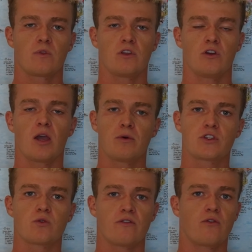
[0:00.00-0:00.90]
You're able
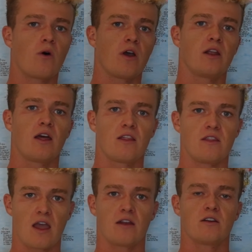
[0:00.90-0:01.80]
to avoid
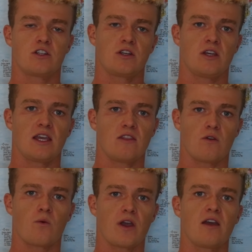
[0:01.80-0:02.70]
the energy in
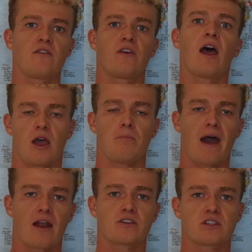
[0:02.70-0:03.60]
the wave and
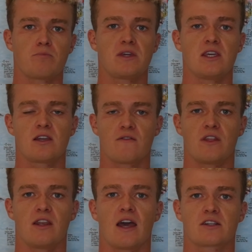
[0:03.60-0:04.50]
paddle to the peak of
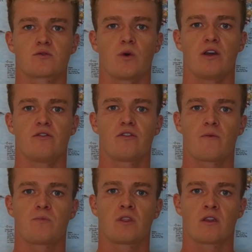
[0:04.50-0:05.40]
the next wave.
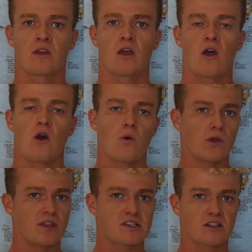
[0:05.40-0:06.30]

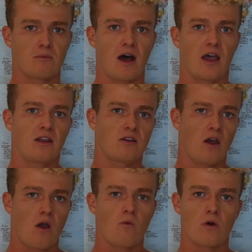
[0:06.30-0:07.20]
With this in mind,
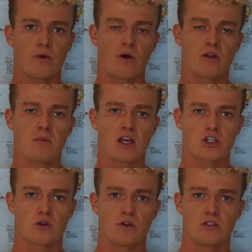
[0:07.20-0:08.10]
what we want to make
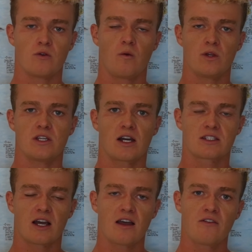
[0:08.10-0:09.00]
sure we do when we duck
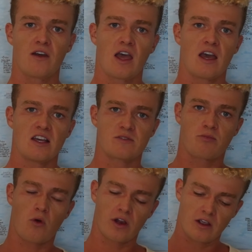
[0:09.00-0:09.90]
dive is
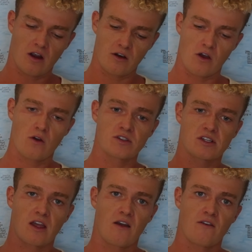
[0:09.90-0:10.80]
pointing our
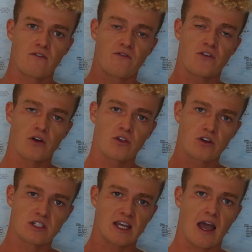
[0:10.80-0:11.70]
nose
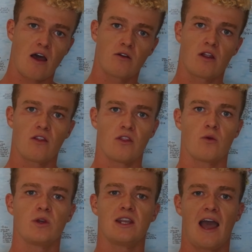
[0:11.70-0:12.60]
further down
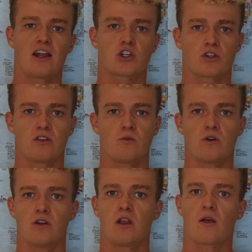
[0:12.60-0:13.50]
than we naturally
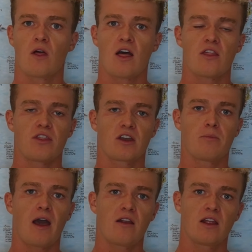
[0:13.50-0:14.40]
would. Think
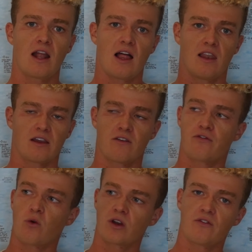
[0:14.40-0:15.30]
about it like a
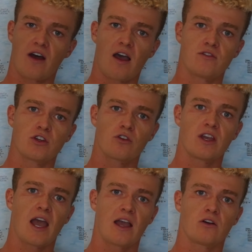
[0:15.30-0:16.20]

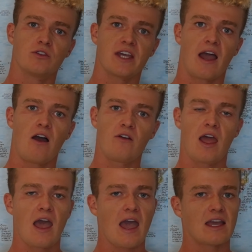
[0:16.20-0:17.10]
45-degree angle
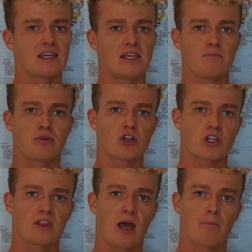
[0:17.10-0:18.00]
down and keep
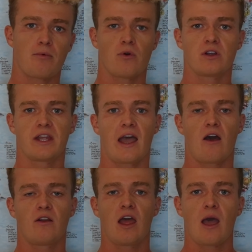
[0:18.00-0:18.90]
pushing that board
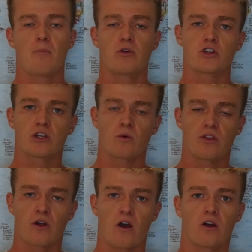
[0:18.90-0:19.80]
down, pushing with
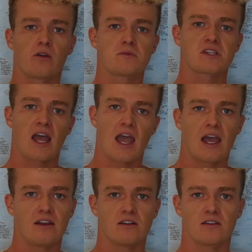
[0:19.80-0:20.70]
your arms
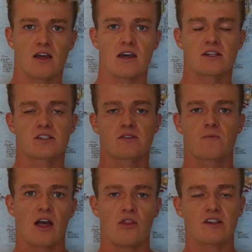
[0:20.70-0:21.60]
and your legs.
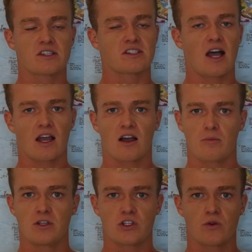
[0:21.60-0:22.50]
This does not come
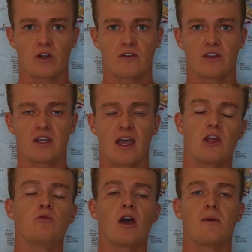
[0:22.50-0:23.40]
intuitively and
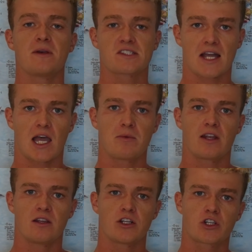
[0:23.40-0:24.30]
you may mistime it
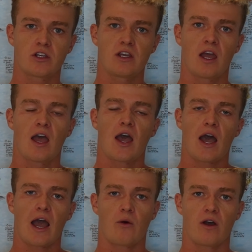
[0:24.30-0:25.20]
initially.
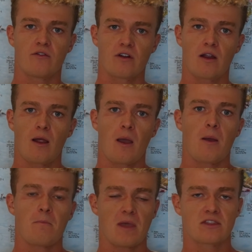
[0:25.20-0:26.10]
However,
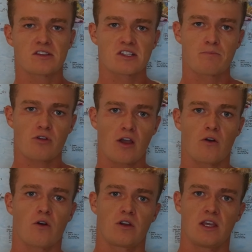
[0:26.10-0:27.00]
make this a
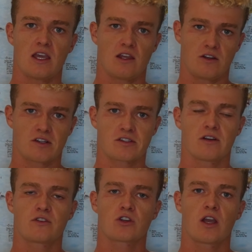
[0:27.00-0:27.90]
priority in your
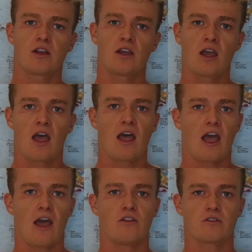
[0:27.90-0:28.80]
surf training
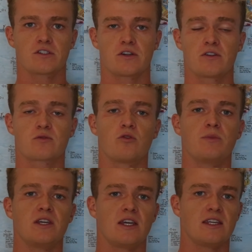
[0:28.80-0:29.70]
and the results will
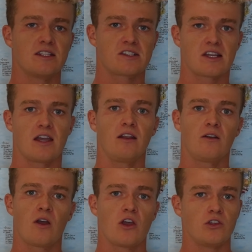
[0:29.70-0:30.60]
be insane.
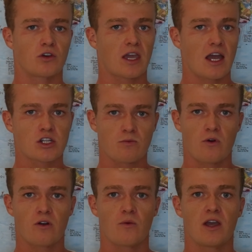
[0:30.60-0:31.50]
You'll catch
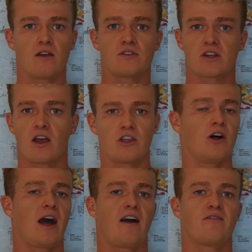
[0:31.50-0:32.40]
more waves, you'll
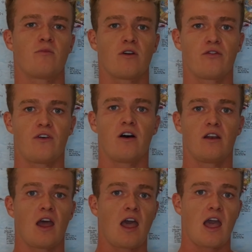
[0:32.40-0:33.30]
have more
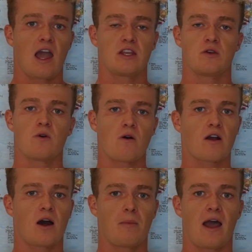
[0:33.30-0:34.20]
fun, and you won't
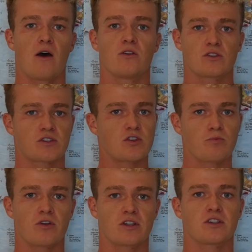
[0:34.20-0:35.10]
come out
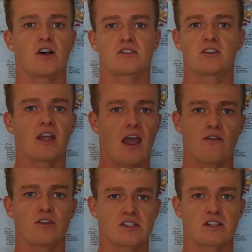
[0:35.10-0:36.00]
super exhausted
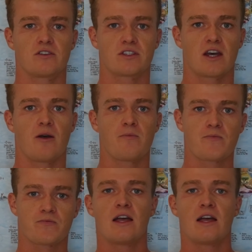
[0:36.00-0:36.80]
every single time.